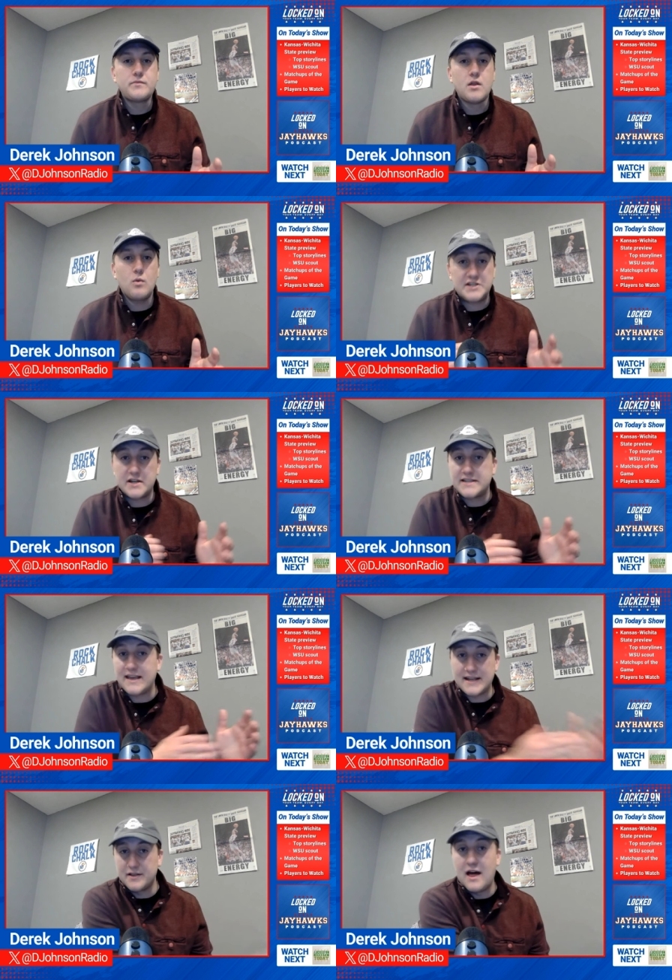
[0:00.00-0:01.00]
Wichita
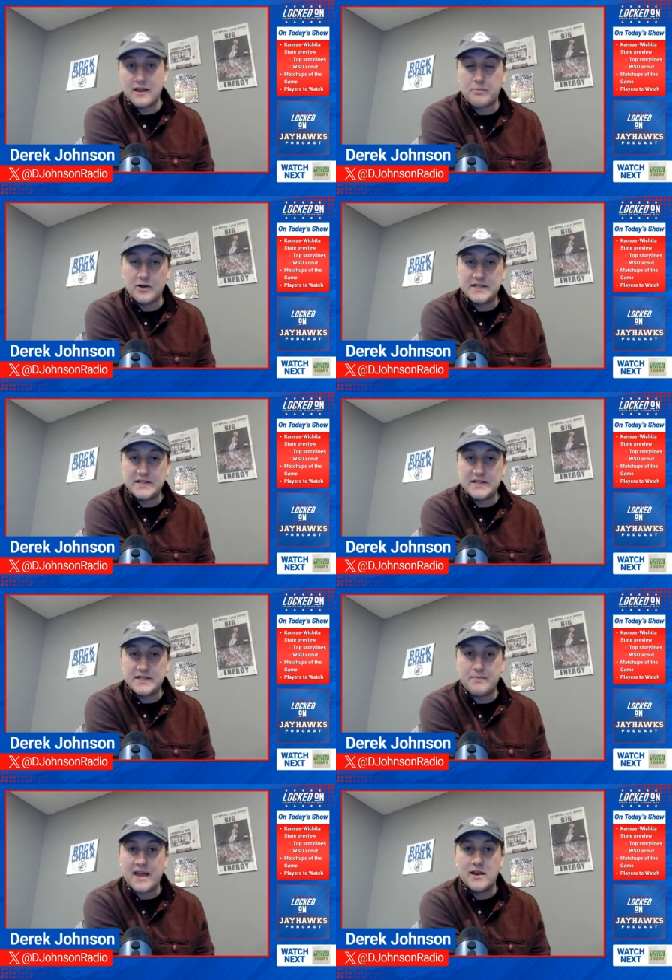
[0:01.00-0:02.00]
State gets a lot of their points in the
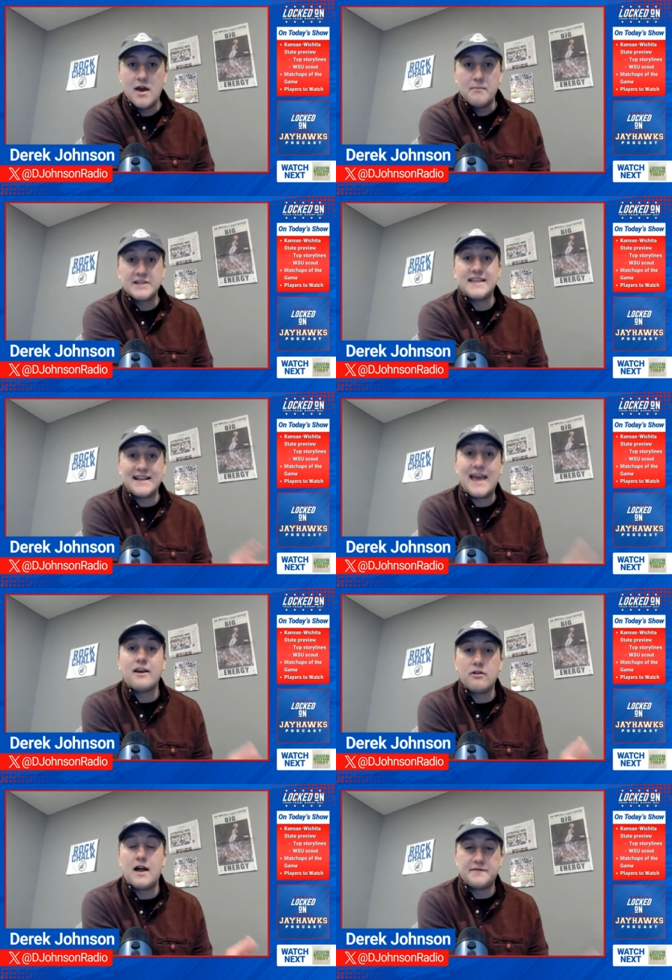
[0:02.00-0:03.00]
paint because they
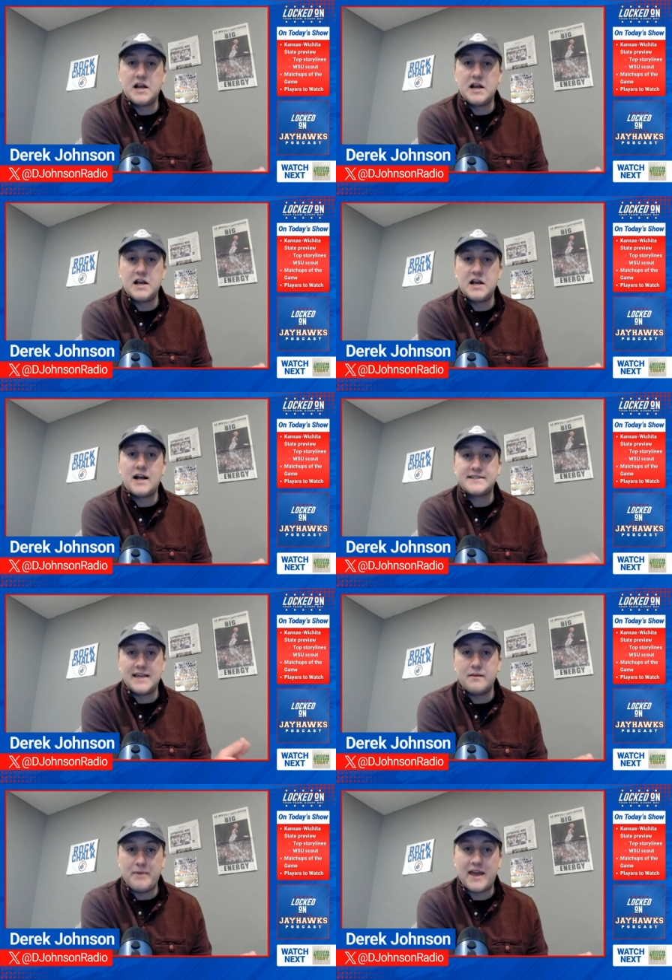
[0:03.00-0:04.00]
take a lot of shots in
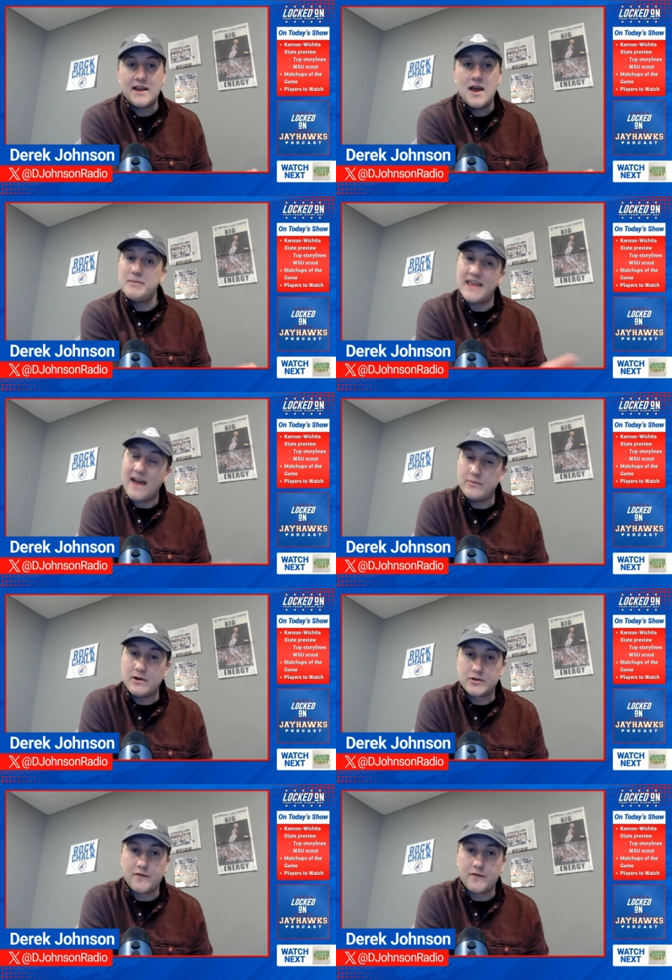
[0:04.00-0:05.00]
the paint, but they haven't
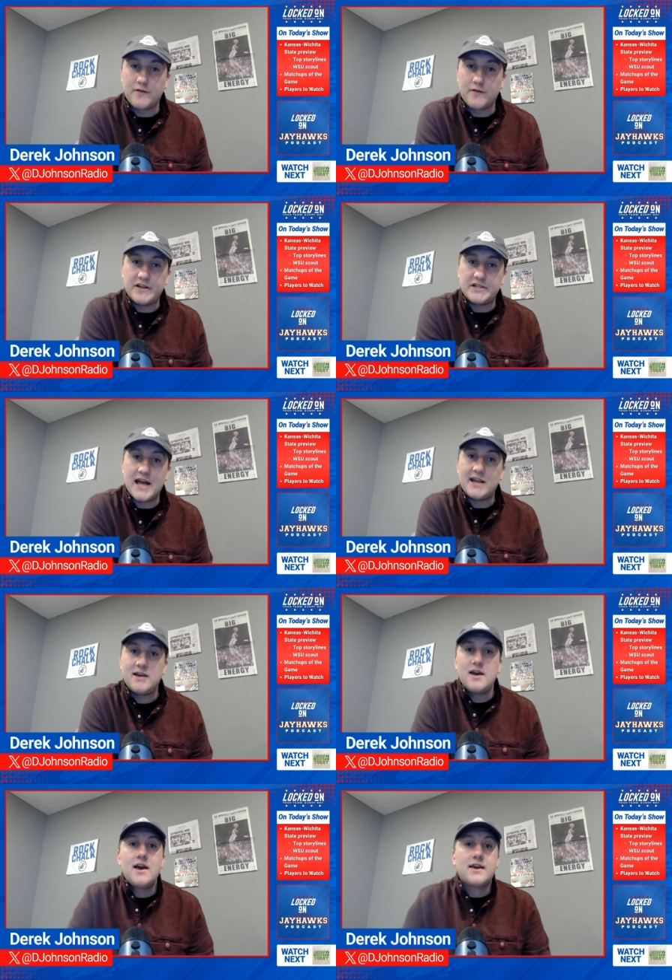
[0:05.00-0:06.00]
been ultra efficient at it.
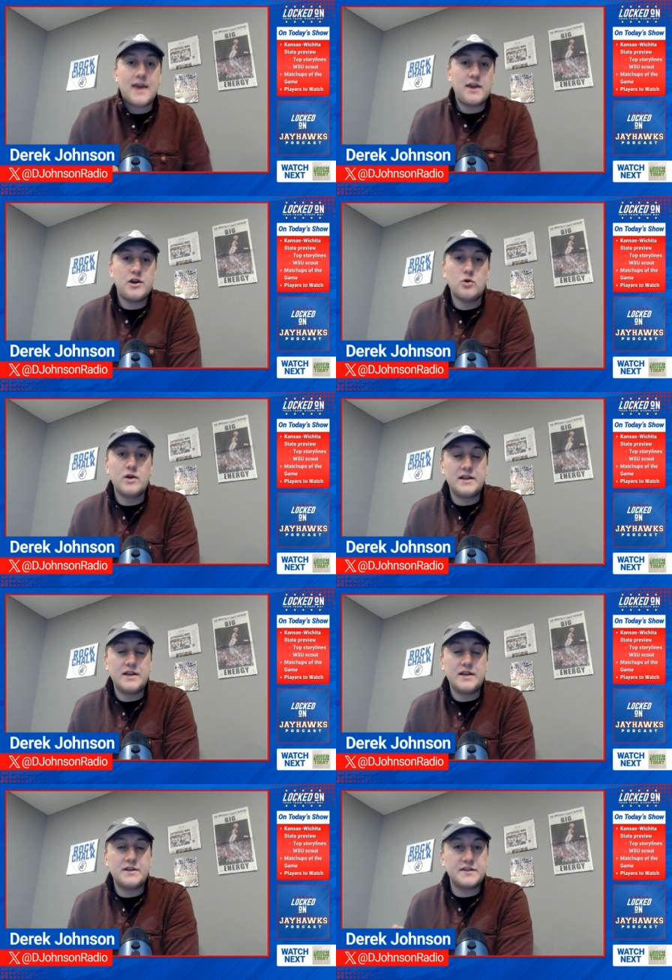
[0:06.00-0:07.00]
KU
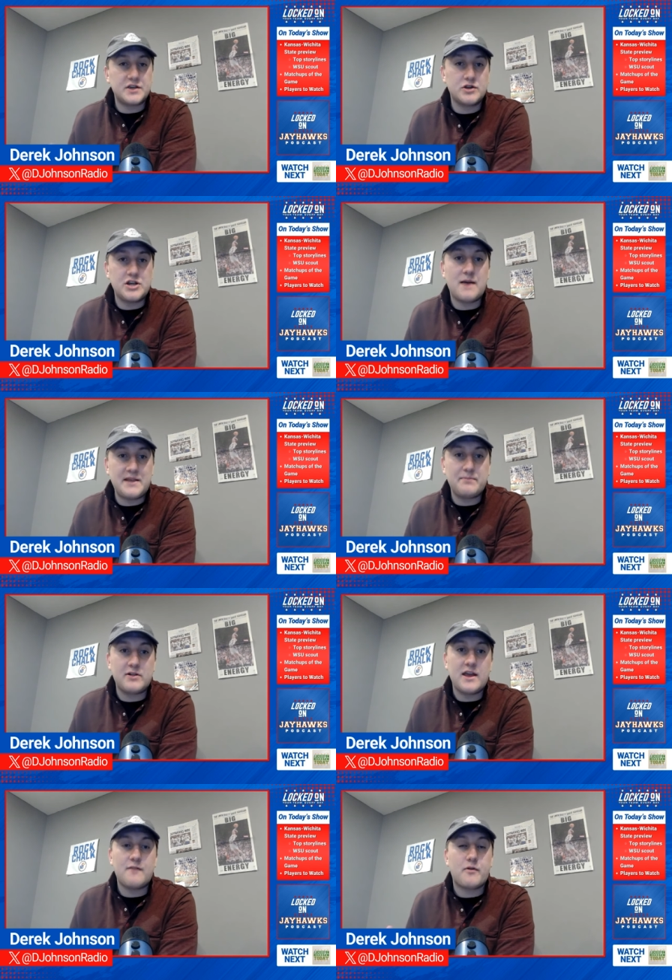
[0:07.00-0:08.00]
does a good job
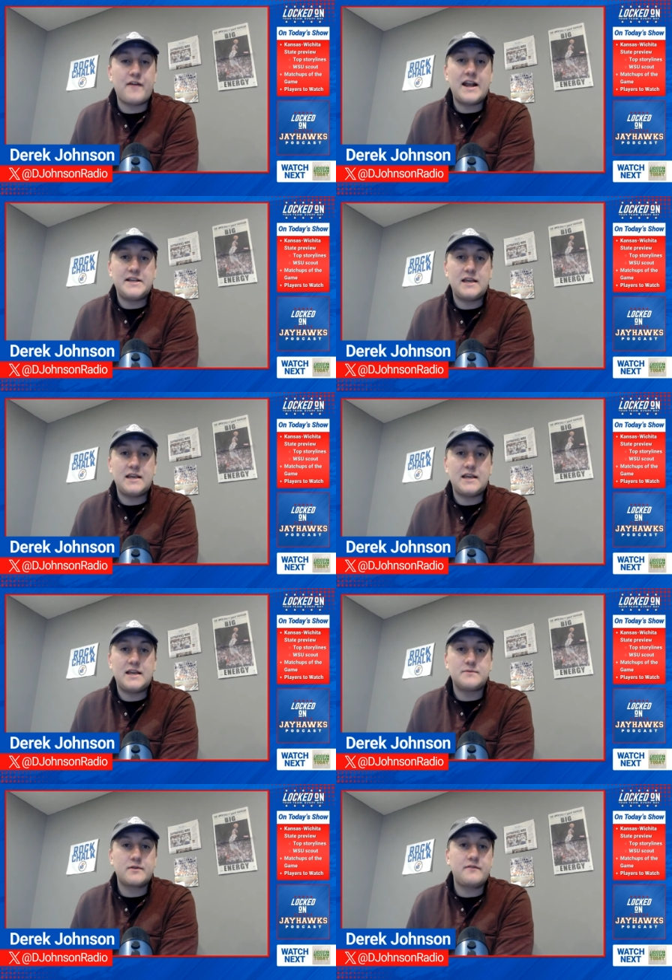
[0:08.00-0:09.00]
typically of preventing teams
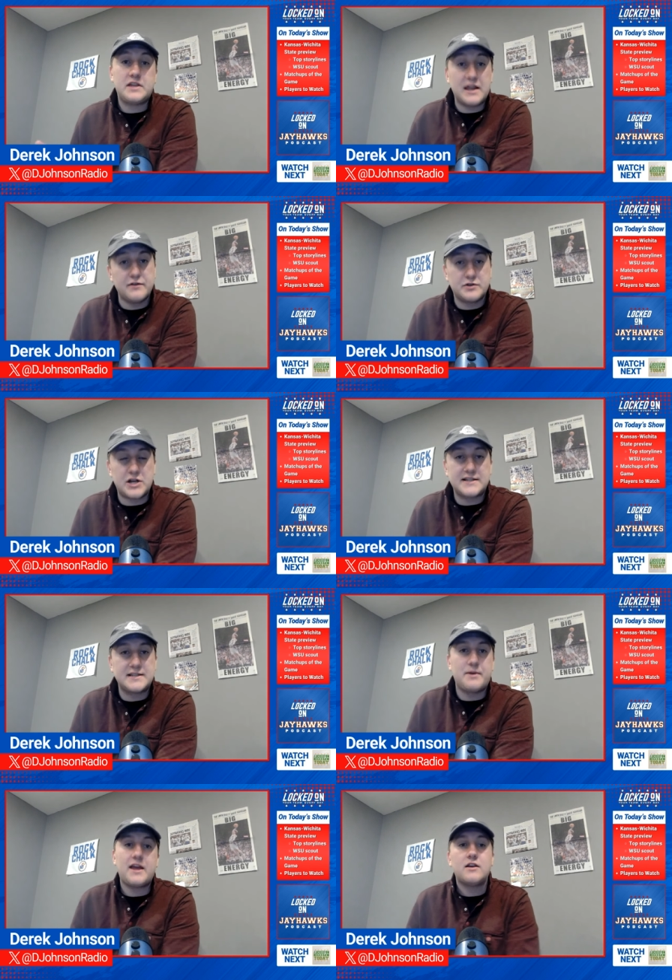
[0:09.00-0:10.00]
from even getting those
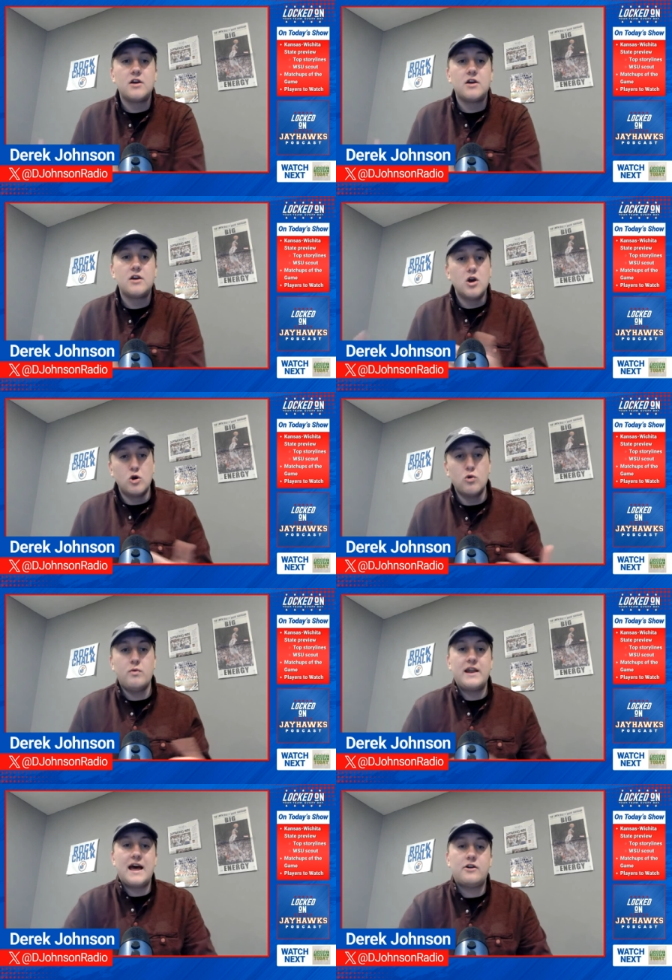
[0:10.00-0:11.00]
shots in the paint. Who will
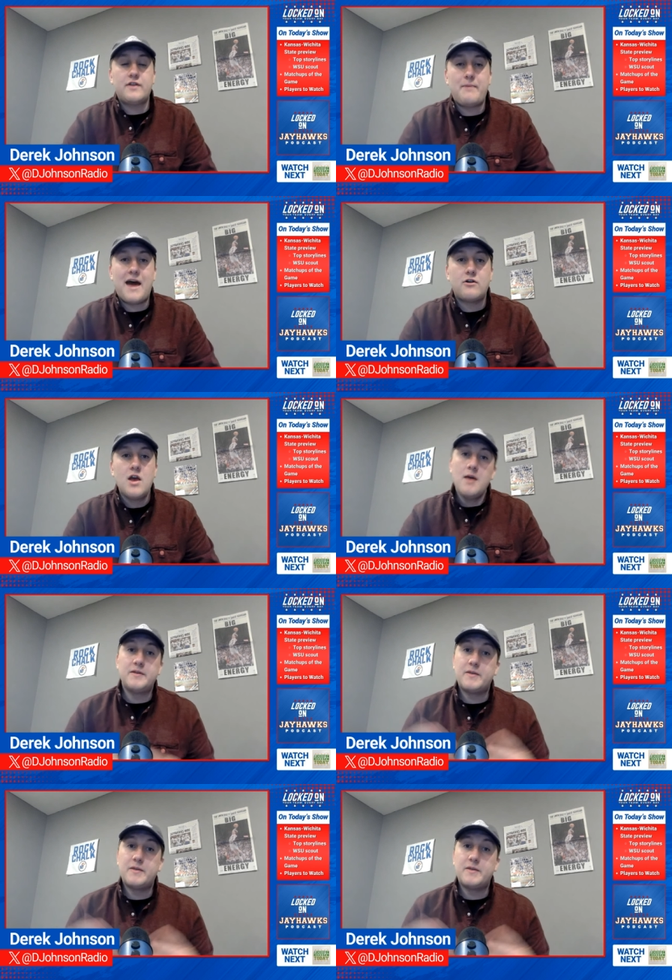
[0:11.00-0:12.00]
win out on that battle?
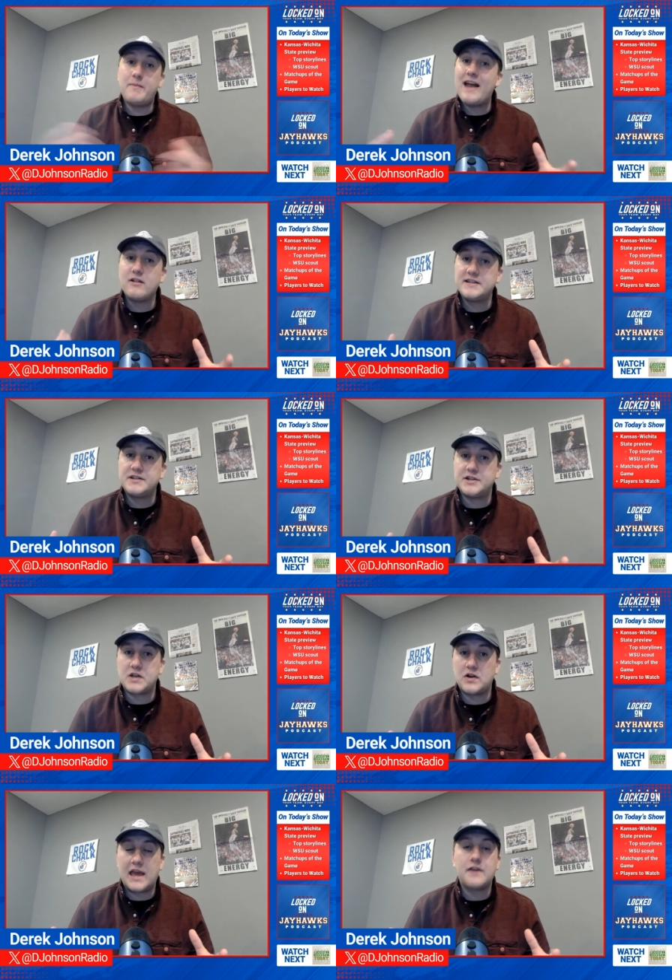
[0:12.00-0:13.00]
But the battle isn't just
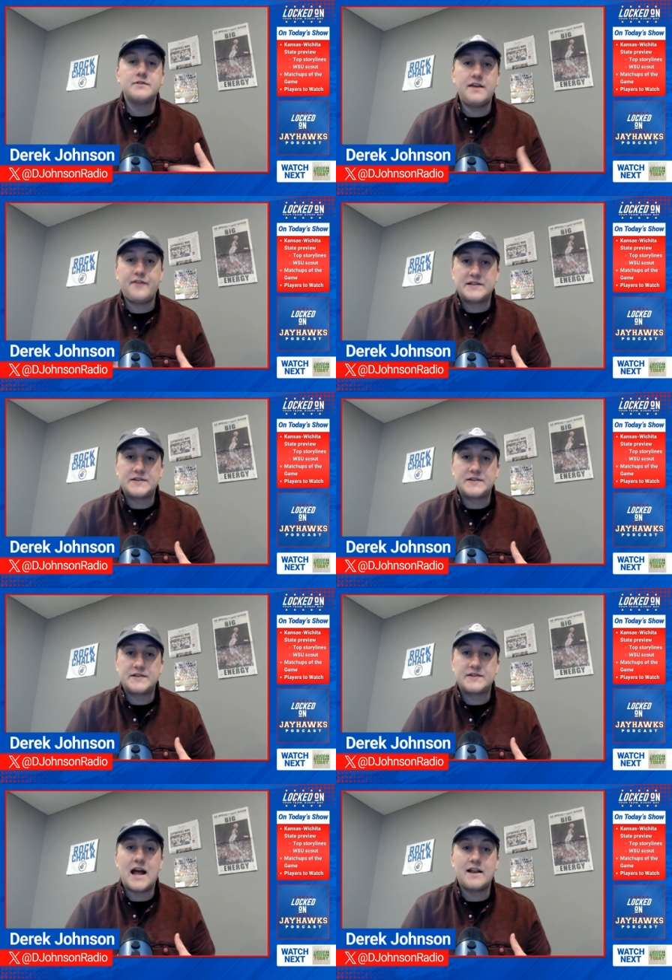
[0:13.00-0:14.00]
on KU's defensive
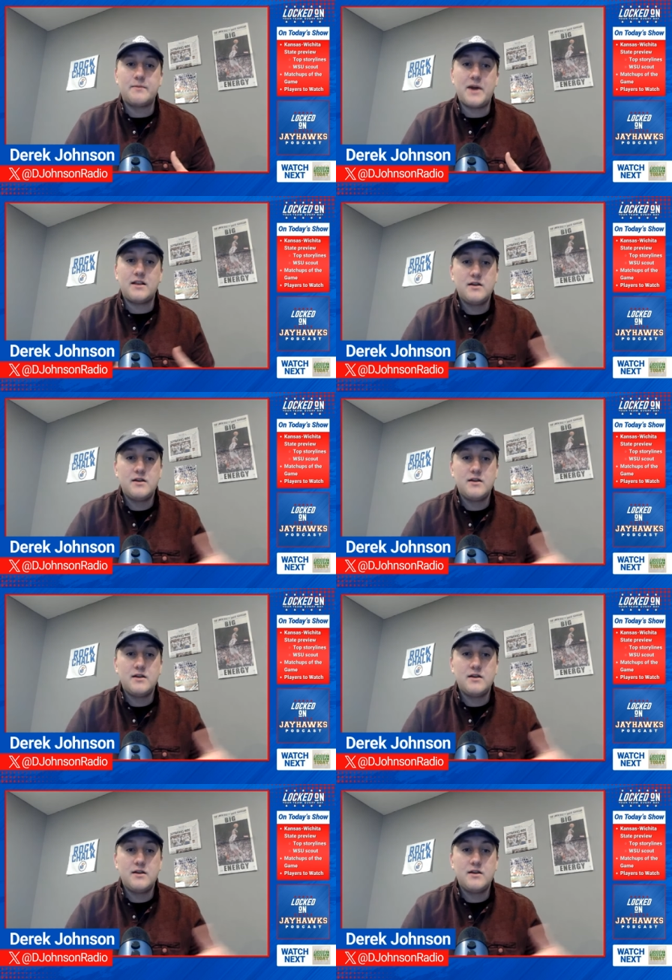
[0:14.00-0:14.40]
side in the paint.